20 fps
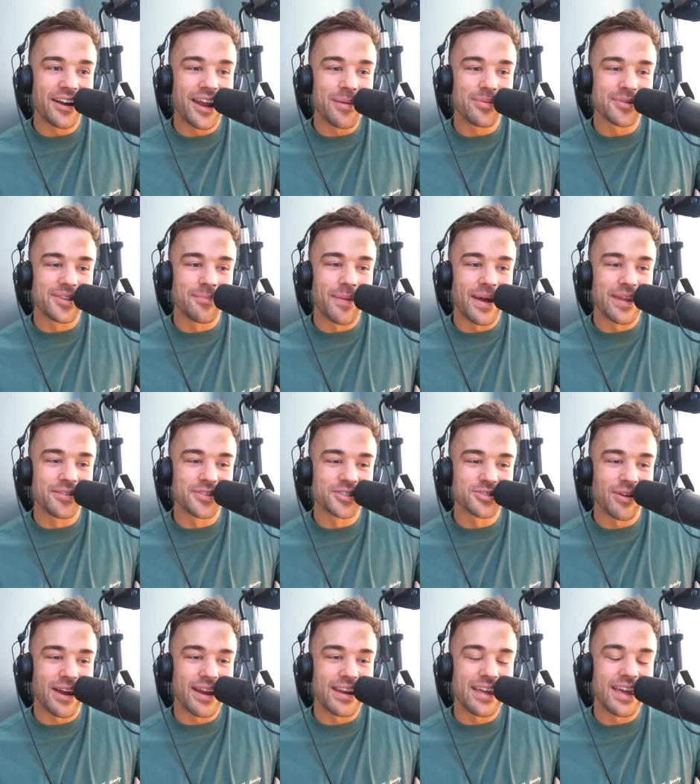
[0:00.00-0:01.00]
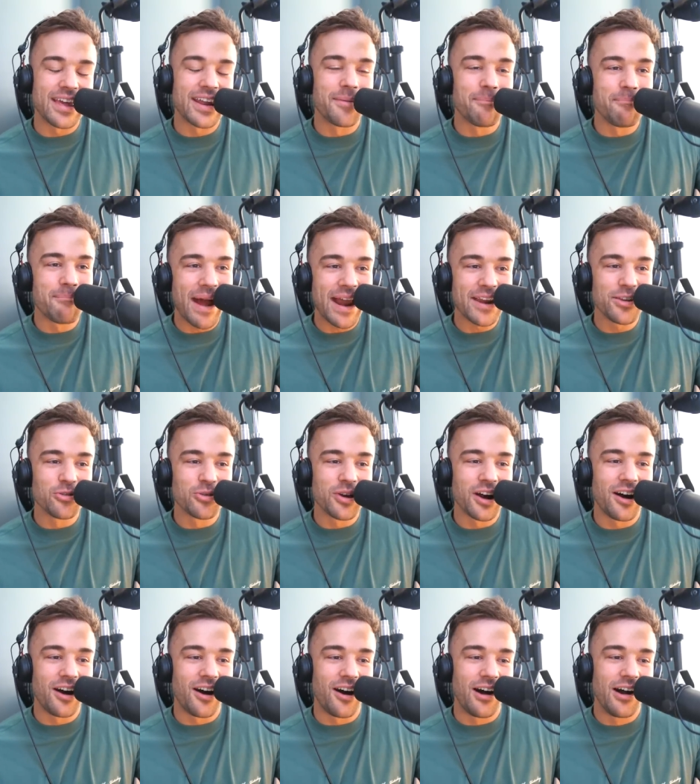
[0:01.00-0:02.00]
unable to bend or straighten it, in a manual
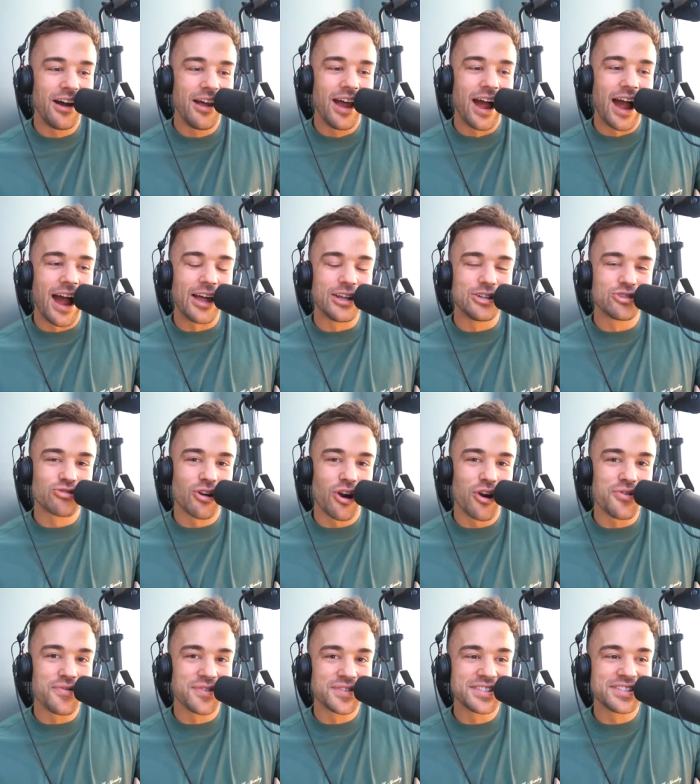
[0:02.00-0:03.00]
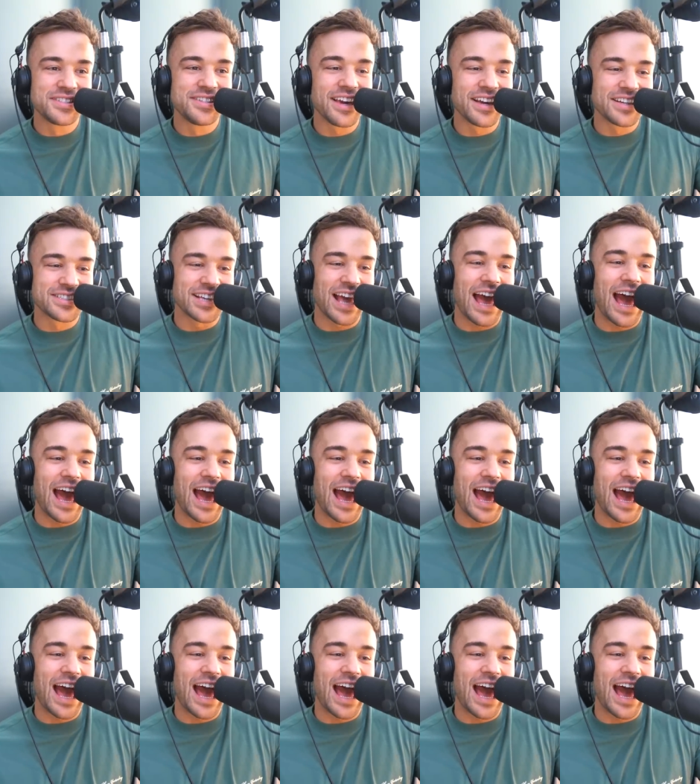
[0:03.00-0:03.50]
car and drove six